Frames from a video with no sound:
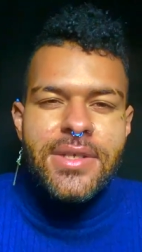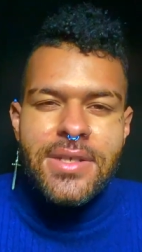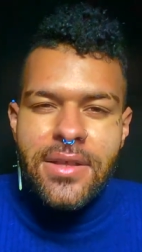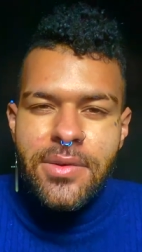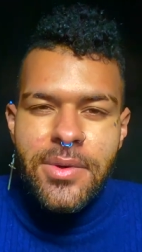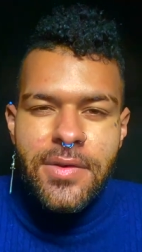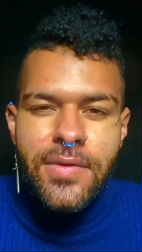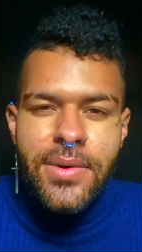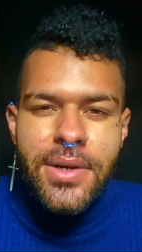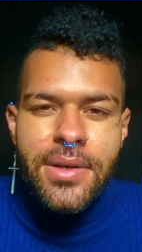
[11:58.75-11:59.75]
Is that the word
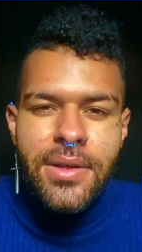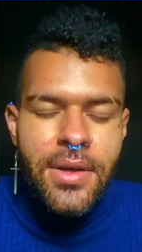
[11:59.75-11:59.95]
for it,